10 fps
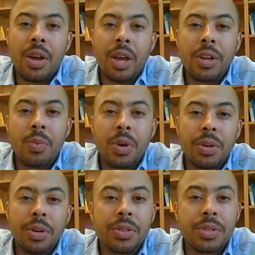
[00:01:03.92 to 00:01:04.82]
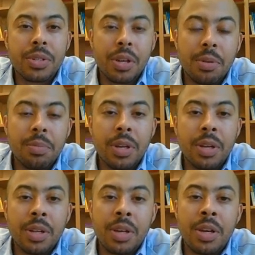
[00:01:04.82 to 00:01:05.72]
Anywhere in the
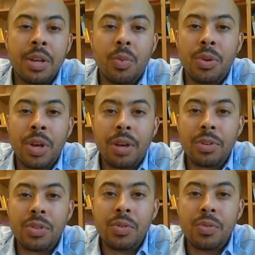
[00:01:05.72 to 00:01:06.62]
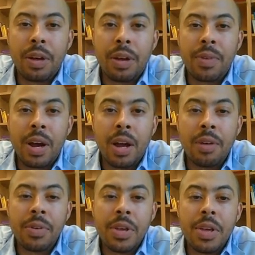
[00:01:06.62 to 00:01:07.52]
subnet where you have a
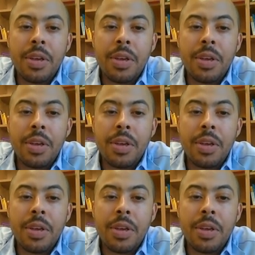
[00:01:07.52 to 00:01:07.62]
255,